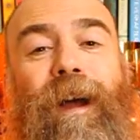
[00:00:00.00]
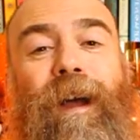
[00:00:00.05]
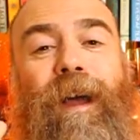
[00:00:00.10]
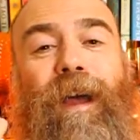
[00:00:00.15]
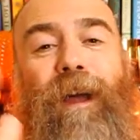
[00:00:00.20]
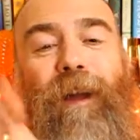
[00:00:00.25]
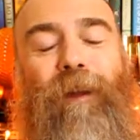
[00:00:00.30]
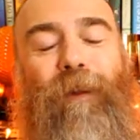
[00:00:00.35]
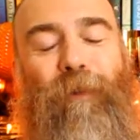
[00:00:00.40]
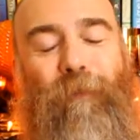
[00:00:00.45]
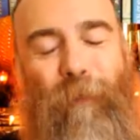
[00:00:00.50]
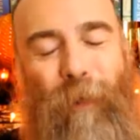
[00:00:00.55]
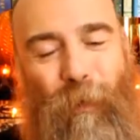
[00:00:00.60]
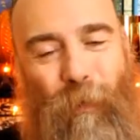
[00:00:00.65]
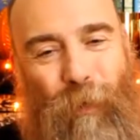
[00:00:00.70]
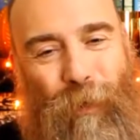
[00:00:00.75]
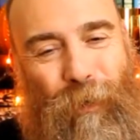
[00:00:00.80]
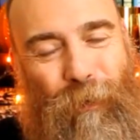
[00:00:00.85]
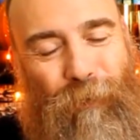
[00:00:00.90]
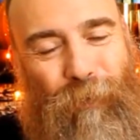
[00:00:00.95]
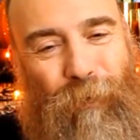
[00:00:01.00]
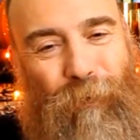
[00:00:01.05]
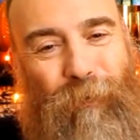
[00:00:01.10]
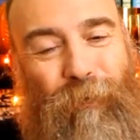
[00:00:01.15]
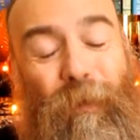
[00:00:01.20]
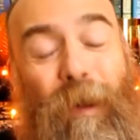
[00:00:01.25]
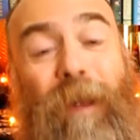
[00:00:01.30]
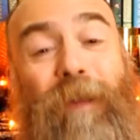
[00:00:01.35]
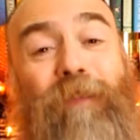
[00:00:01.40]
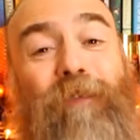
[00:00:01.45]
Hello, my wonderful
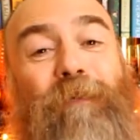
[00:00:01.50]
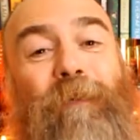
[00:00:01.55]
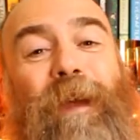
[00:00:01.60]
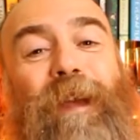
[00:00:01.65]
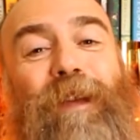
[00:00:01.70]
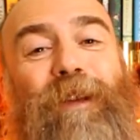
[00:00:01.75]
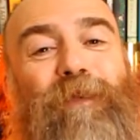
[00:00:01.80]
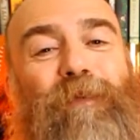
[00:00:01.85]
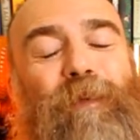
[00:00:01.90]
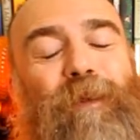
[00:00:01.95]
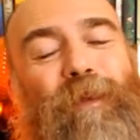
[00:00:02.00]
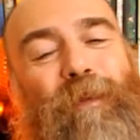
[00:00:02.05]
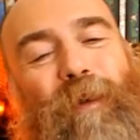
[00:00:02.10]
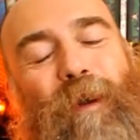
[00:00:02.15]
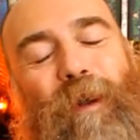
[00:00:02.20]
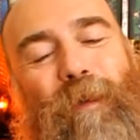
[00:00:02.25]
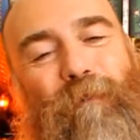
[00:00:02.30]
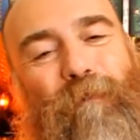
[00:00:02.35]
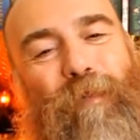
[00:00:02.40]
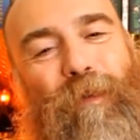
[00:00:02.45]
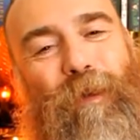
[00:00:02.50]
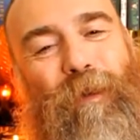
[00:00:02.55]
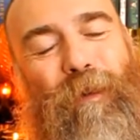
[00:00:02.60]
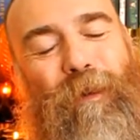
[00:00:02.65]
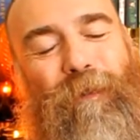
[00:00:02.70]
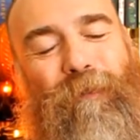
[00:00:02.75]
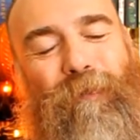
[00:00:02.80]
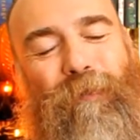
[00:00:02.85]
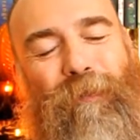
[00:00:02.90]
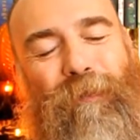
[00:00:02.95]
friends. Magus with you on a
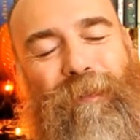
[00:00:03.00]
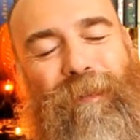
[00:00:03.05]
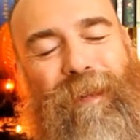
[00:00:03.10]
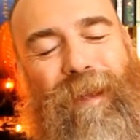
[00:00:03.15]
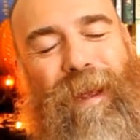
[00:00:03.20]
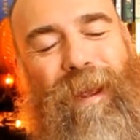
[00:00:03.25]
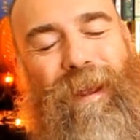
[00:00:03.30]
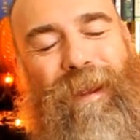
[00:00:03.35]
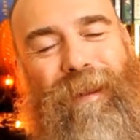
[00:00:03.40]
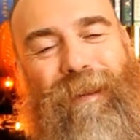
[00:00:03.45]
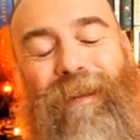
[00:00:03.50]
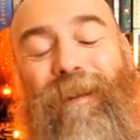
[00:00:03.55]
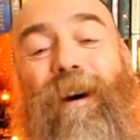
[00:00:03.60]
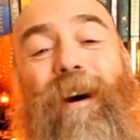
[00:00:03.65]
beautiful day in